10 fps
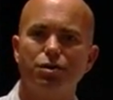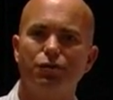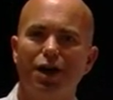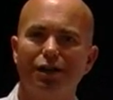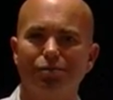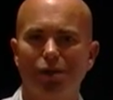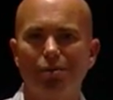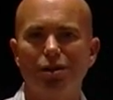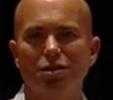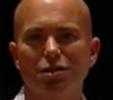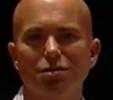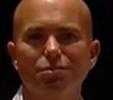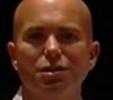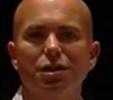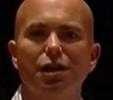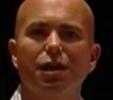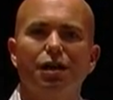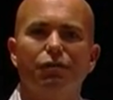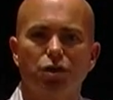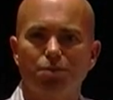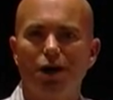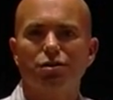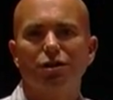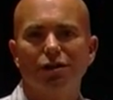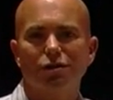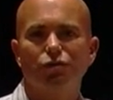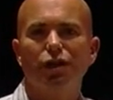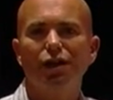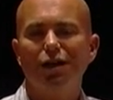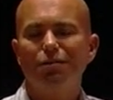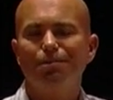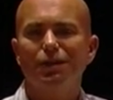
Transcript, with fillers: Violin Memory Systems, for sponsoring this video.